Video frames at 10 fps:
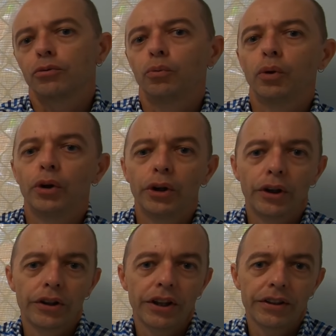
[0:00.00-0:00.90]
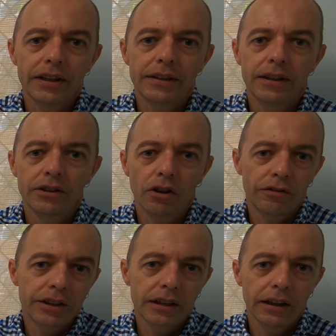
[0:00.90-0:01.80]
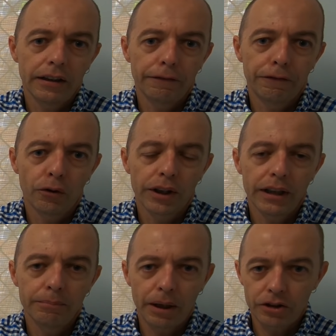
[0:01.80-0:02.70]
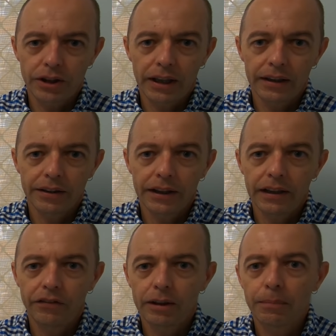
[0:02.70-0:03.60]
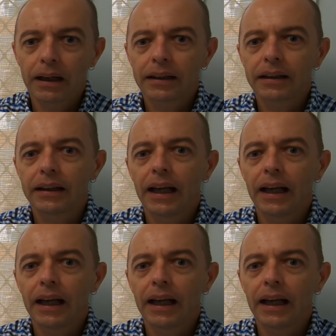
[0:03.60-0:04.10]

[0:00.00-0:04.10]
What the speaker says: were that this is obviously for the budget end of the EV market,